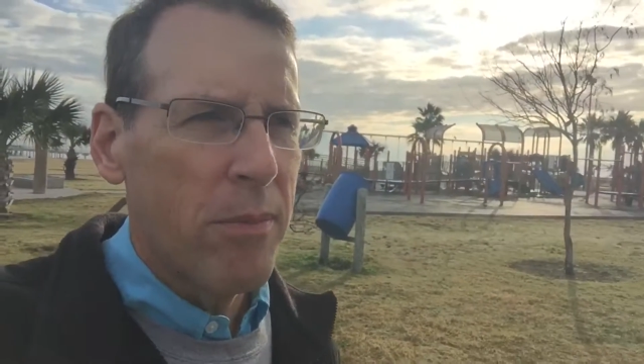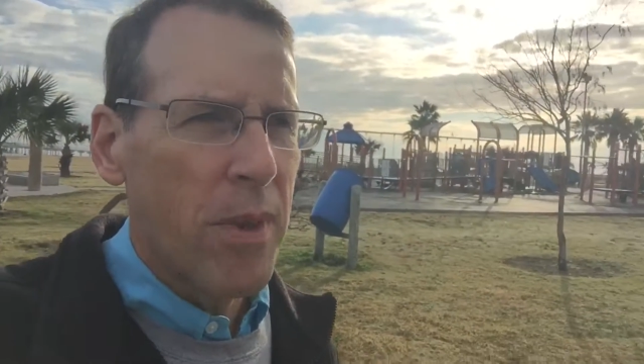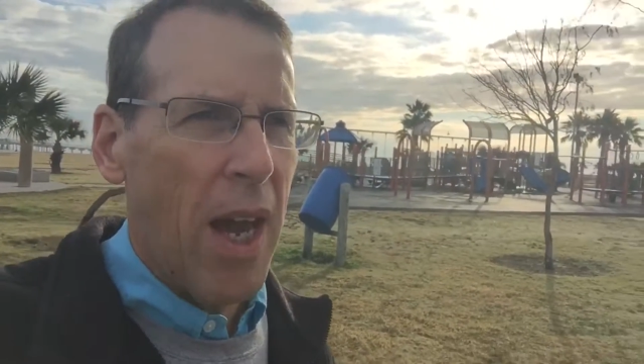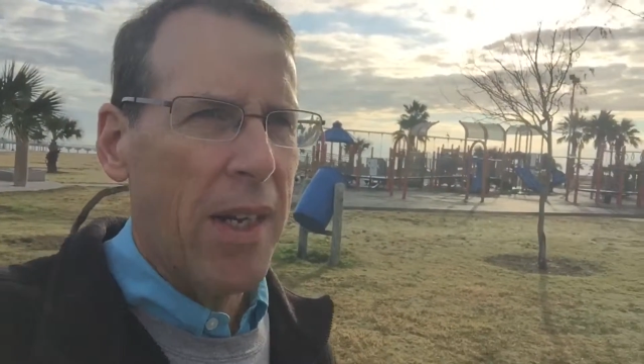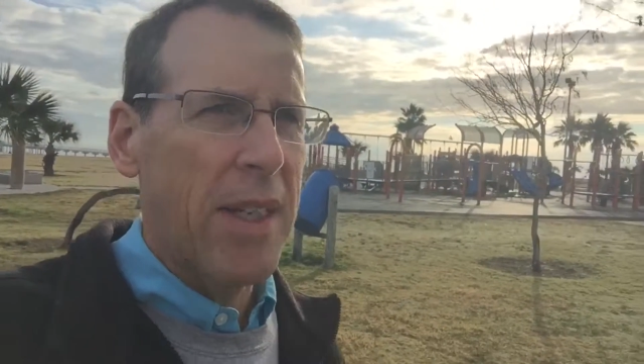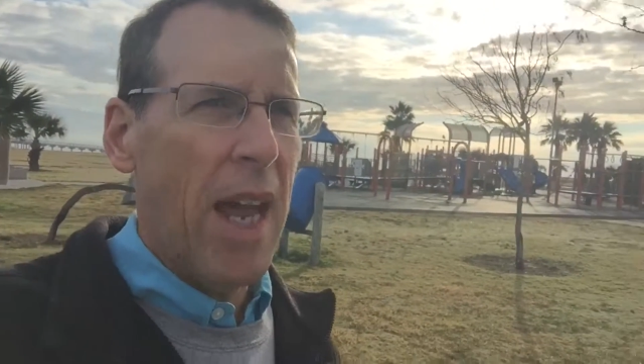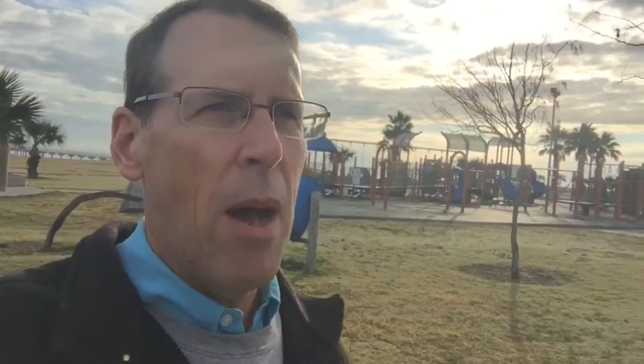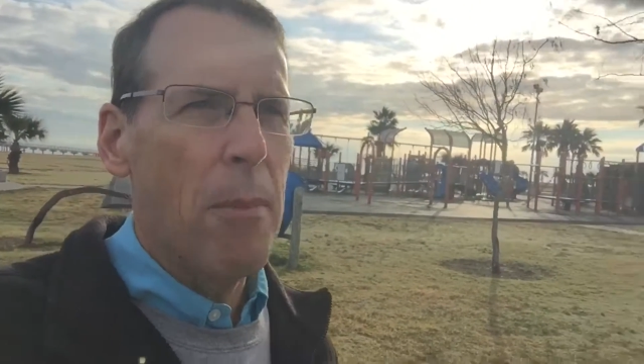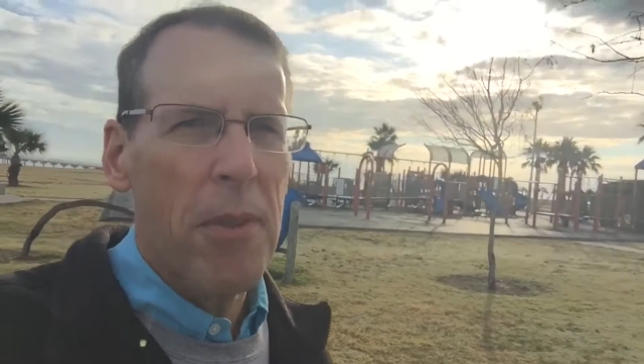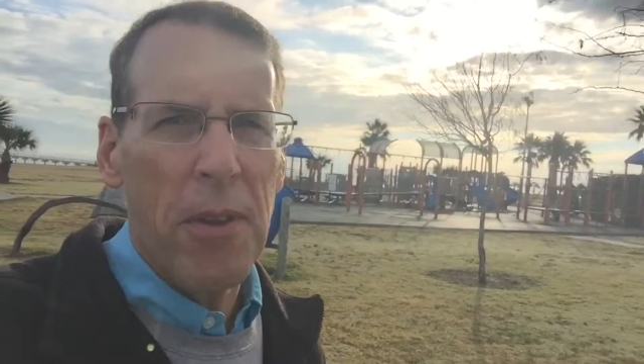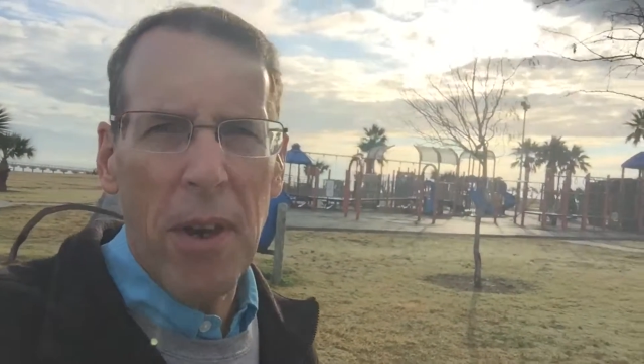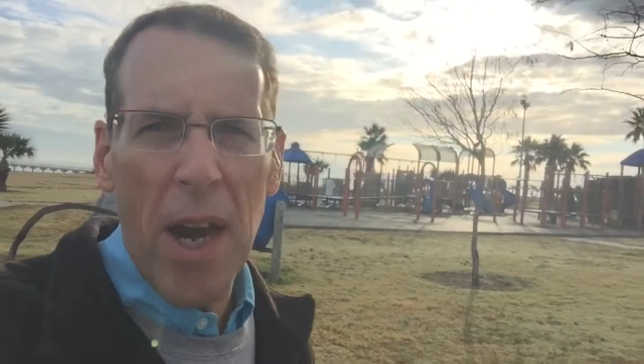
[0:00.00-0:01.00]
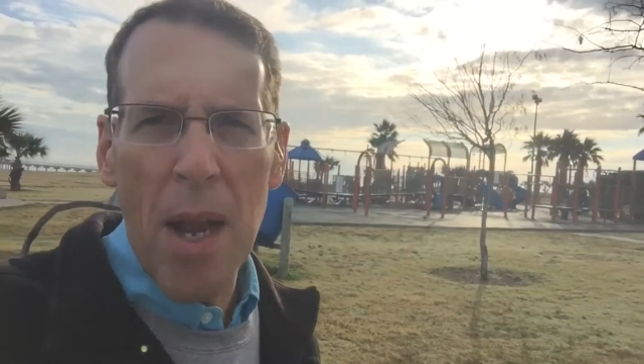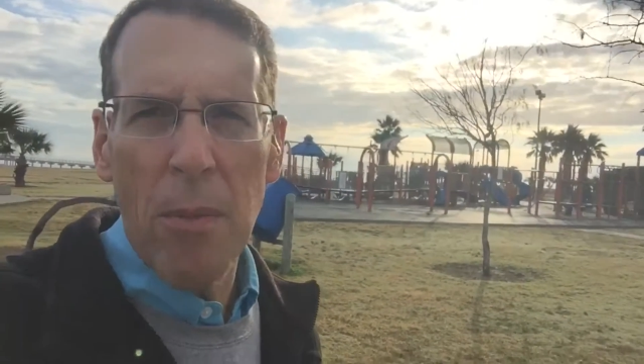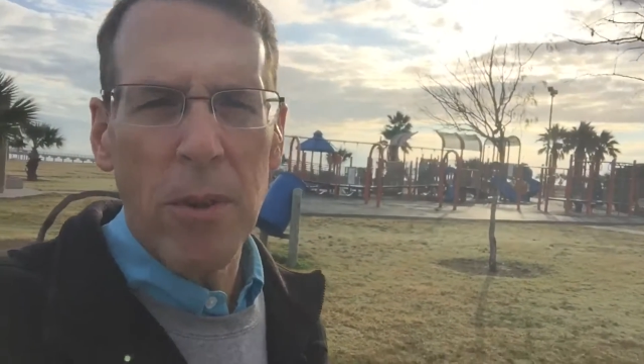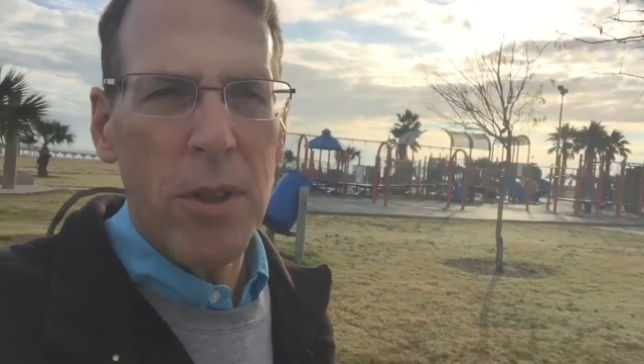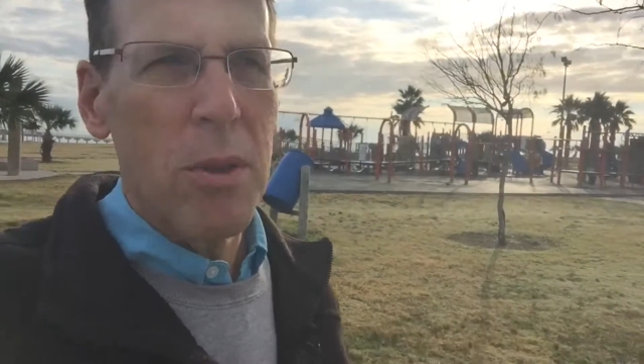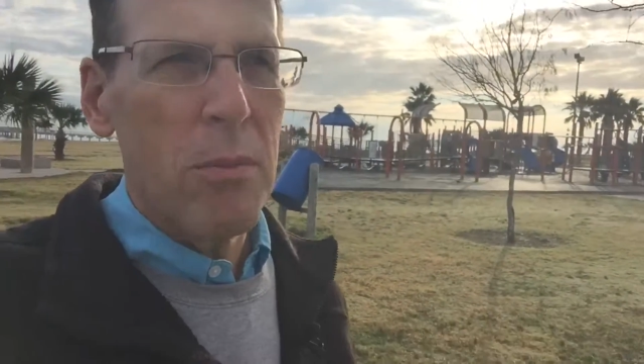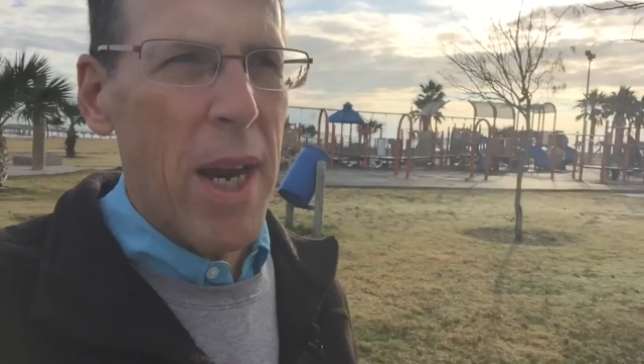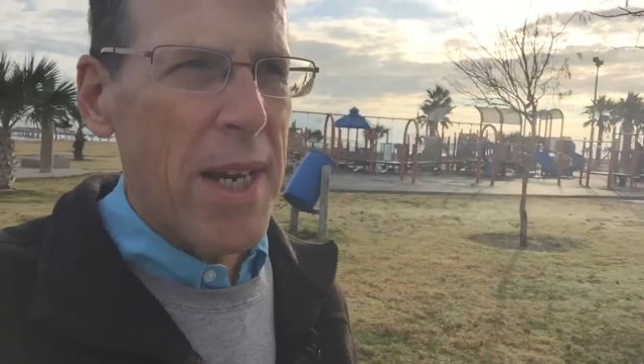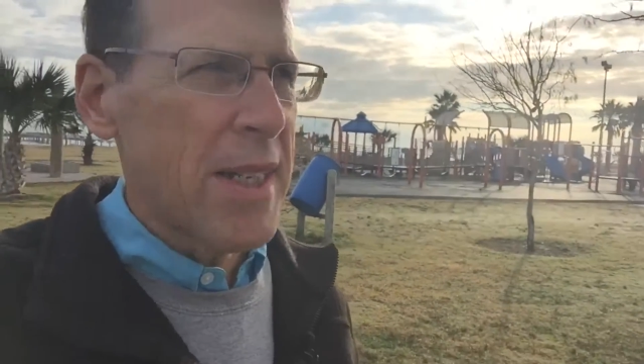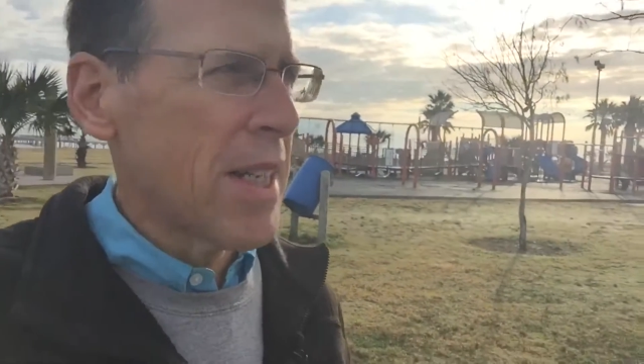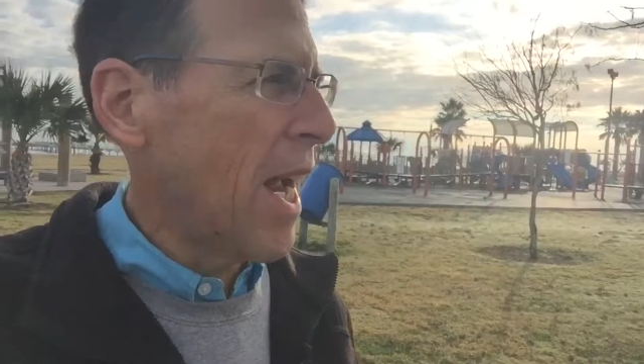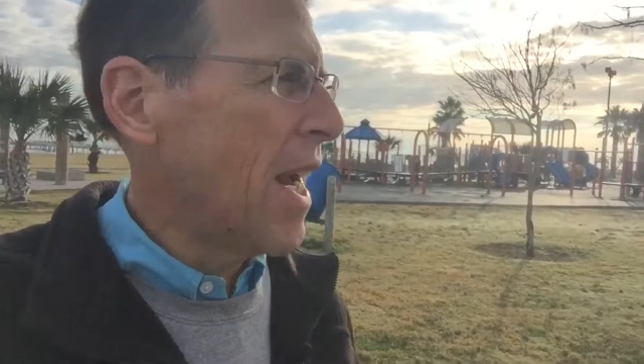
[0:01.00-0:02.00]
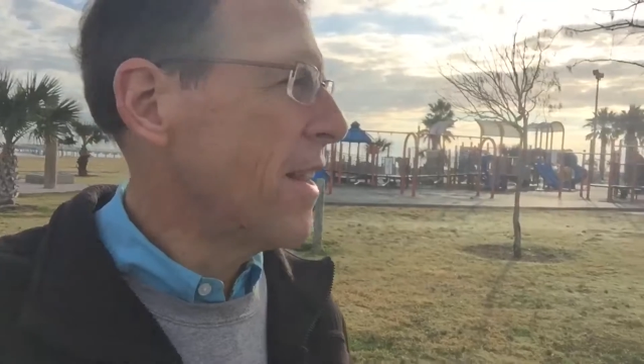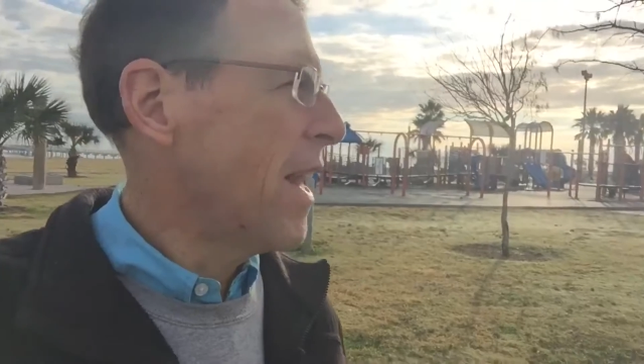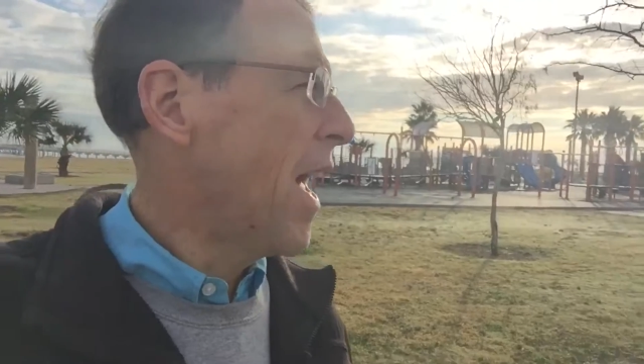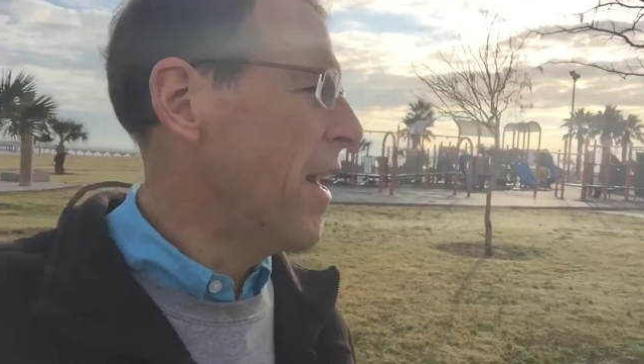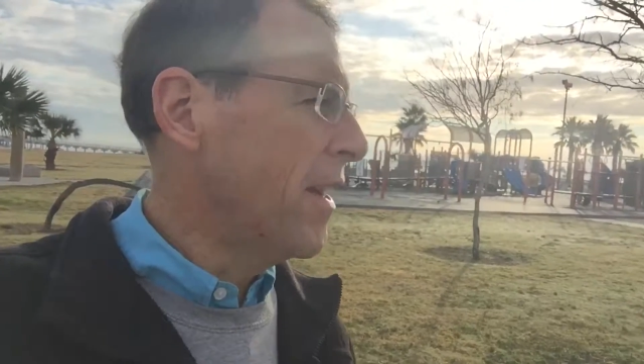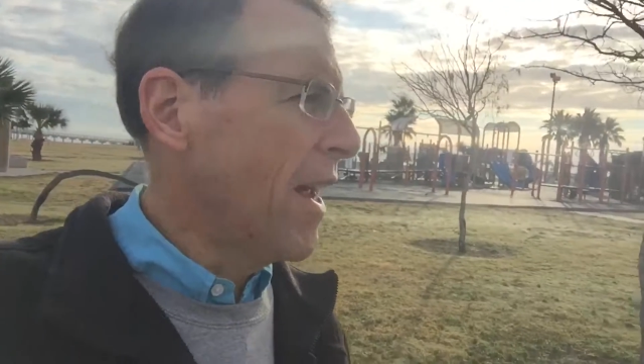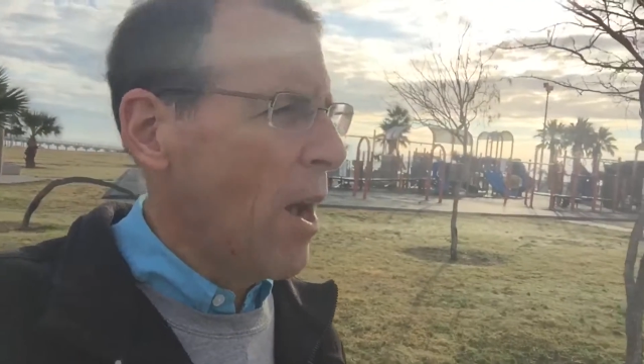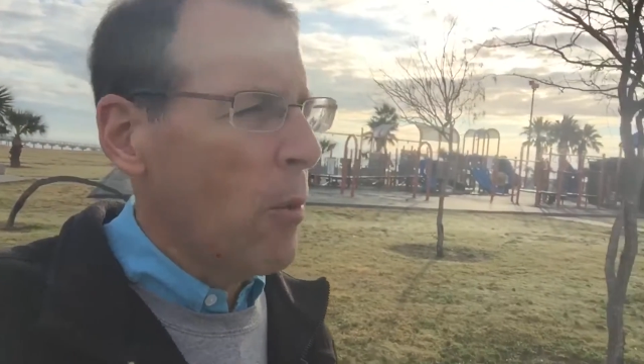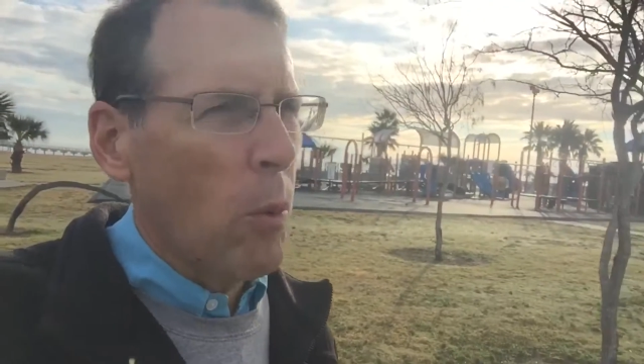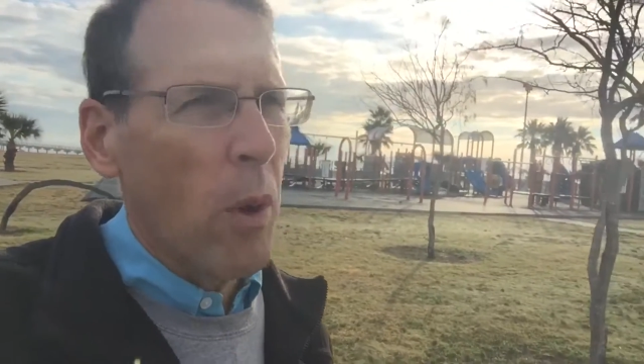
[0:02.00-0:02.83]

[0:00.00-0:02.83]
knock down, but they're able to maintain that debt